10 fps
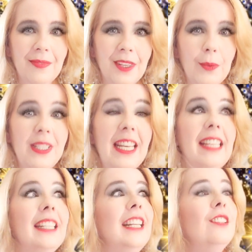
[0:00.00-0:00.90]
We take
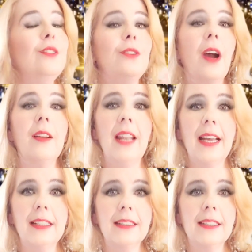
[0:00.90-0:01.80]
it in through our
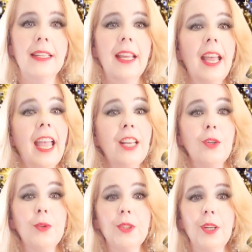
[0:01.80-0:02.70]
lungs and
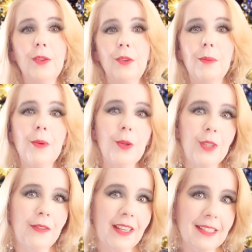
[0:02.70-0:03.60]
also through the pores of
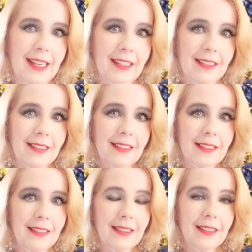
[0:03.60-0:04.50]
our skin.
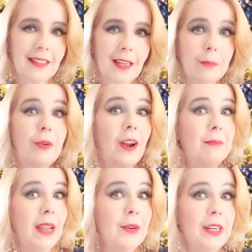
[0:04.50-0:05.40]

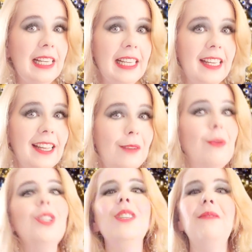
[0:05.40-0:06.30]
Primarily and
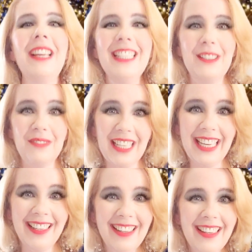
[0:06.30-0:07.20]
most
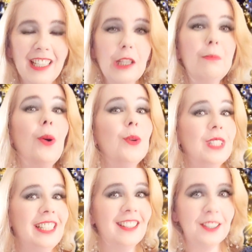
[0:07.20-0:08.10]
effectively, the pores
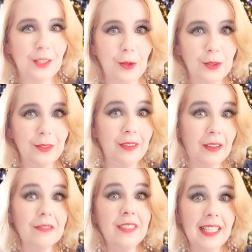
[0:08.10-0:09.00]
in the soles of our
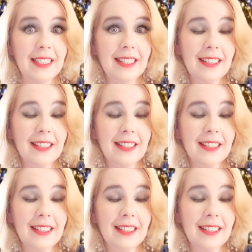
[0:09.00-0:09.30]
feet.